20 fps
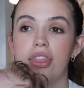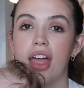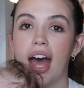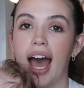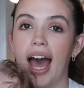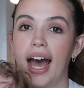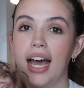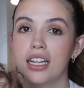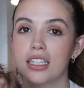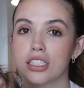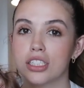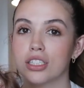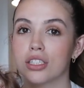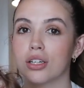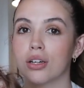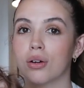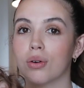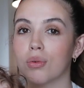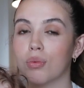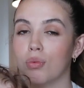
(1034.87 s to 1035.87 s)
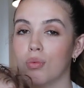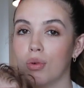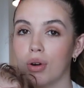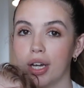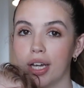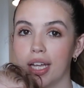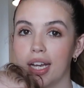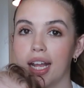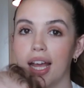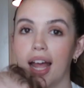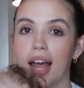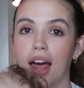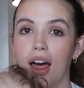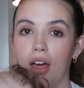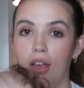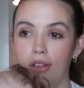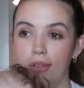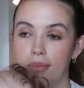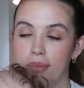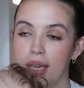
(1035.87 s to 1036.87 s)
that would
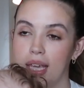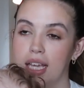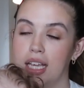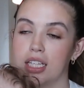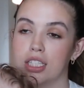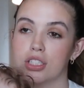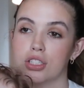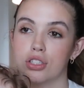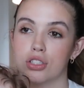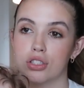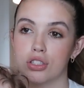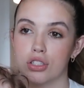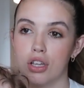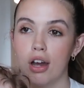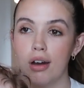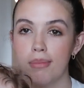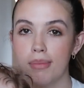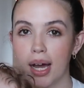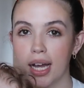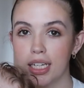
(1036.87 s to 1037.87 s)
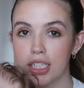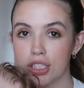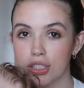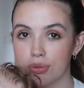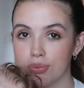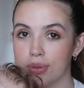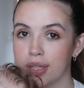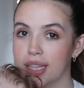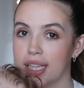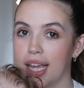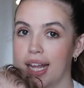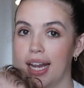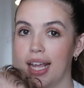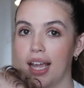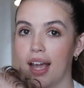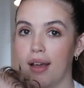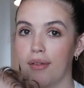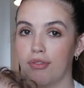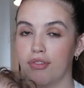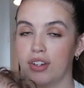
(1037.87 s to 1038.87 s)
help me so much with
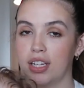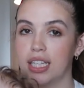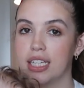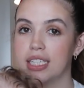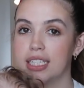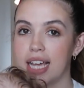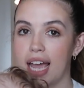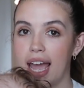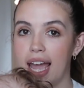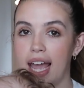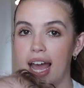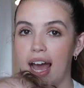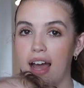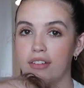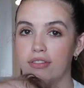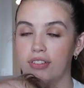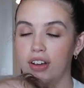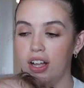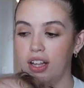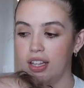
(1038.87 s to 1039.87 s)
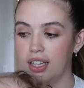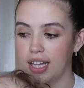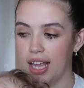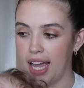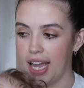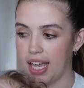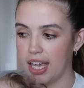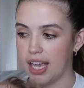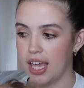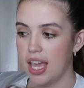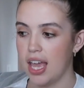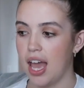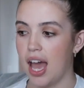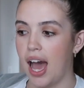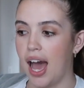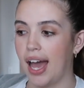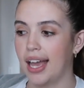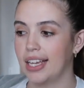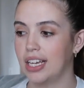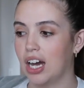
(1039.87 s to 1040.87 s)
getting up for the day. I felt like
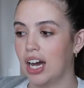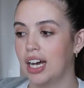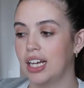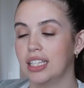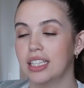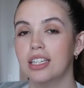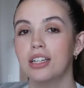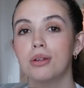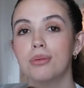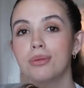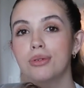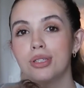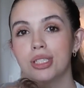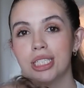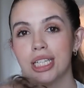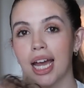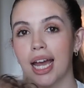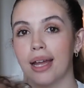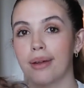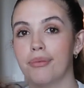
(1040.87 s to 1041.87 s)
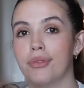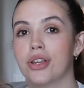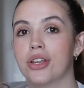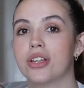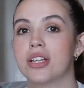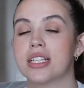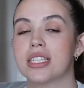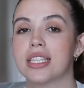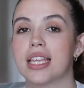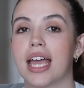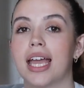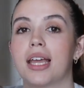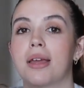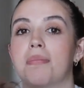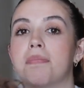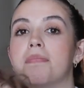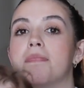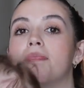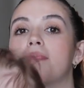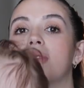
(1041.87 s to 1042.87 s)
I got a little bit of time to just
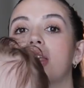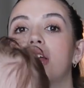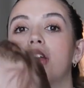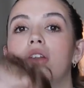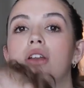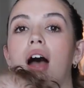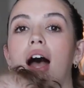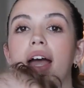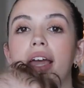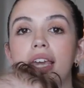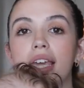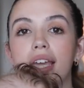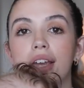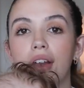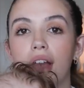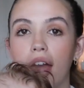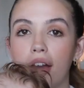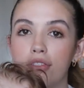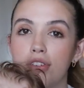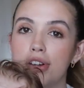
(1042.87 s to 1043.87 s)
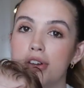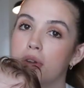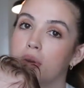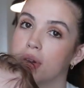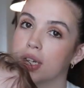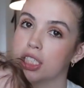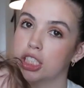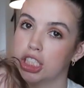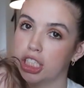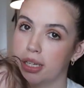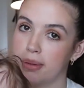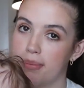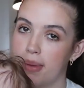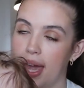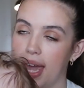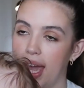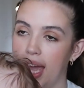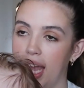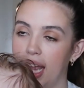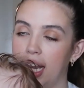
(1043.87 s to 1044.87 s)
like not hear every noise she
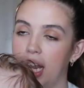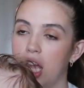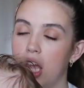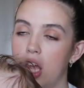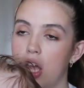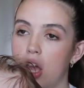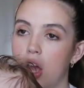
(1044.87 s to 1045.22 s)
made,